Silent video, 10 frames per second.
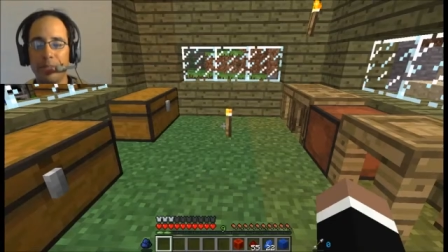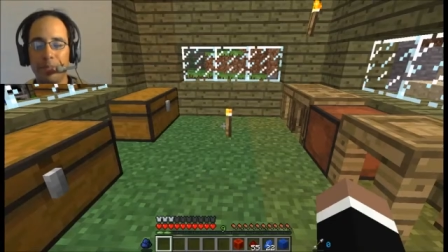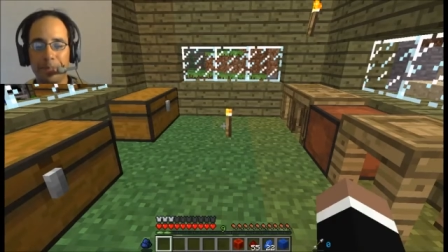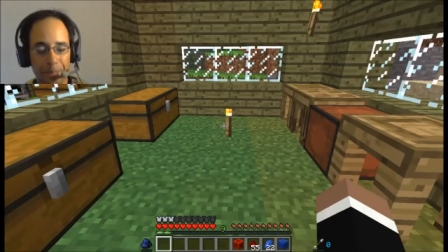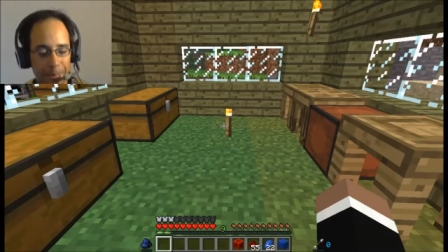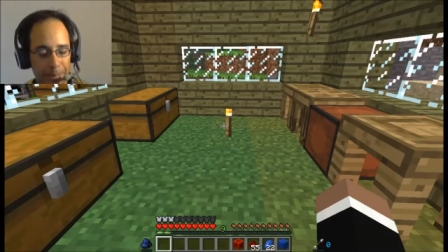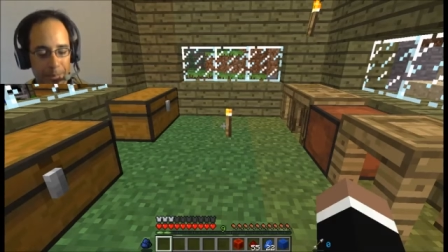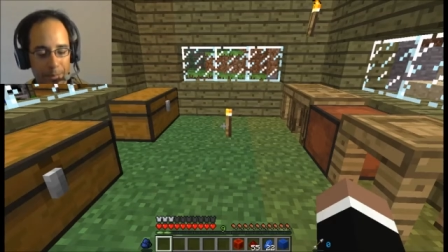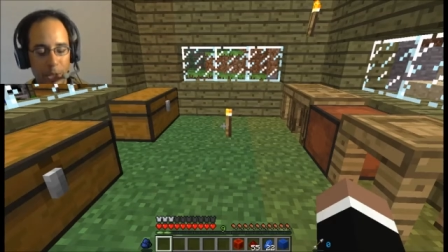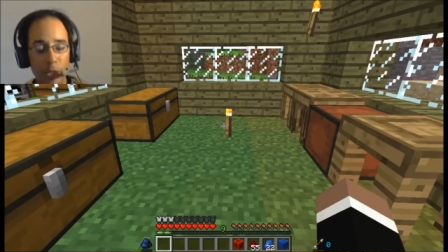it on,
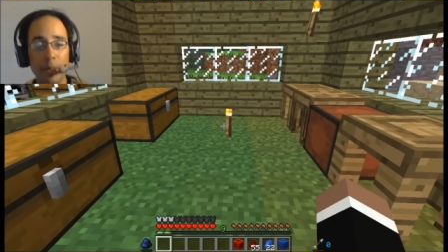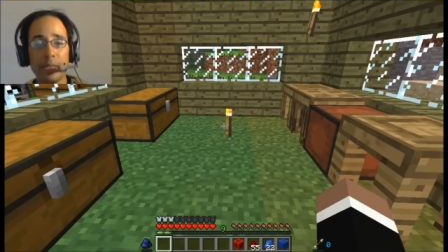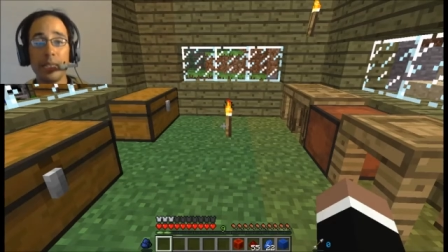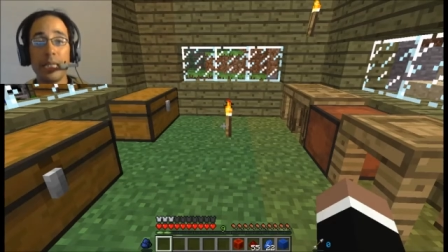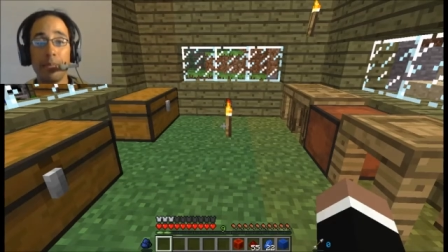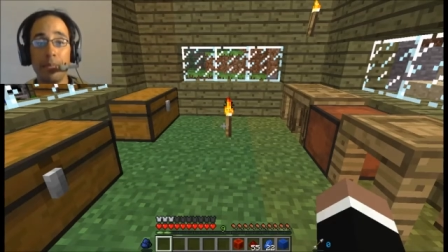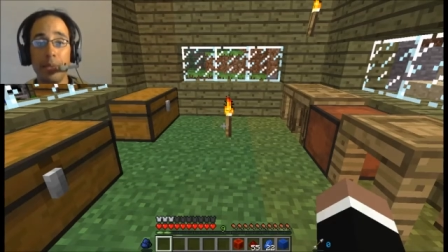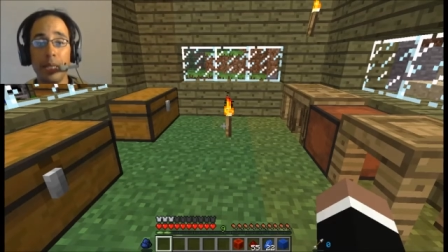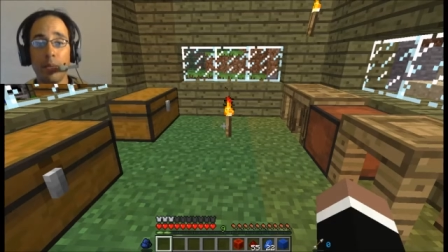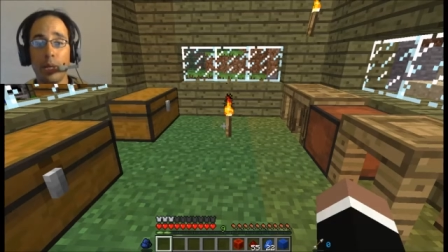you basically
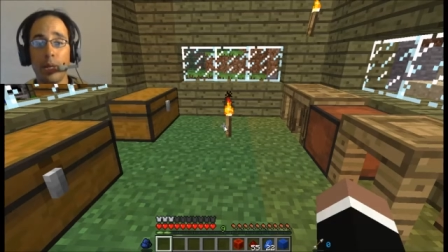hit